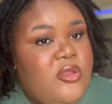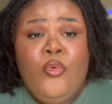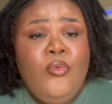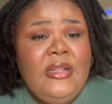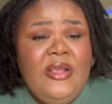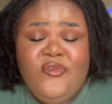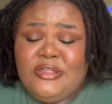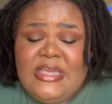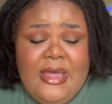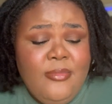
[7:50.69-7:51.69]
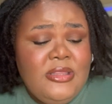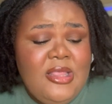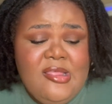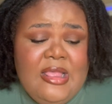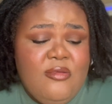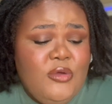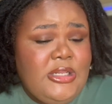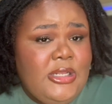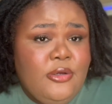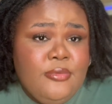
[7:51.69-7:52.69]
Whenever Tabitha says we
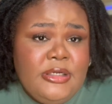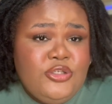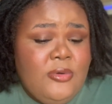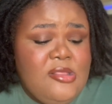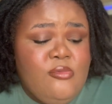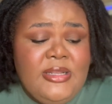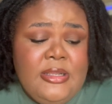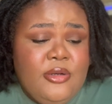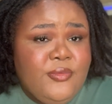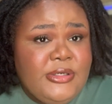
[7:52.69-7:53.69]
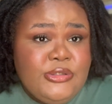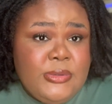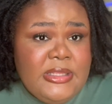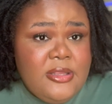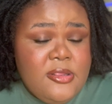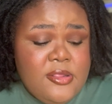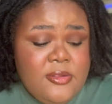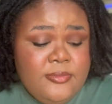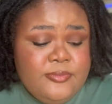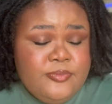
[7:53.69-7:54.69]
need to retwist, we need to retwist.
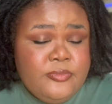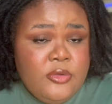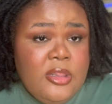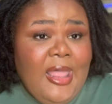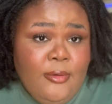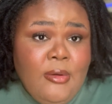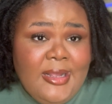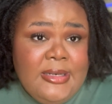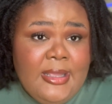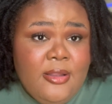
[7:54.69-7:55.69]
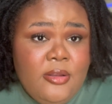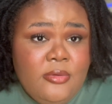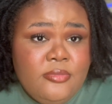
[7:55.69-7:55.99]
Like right now.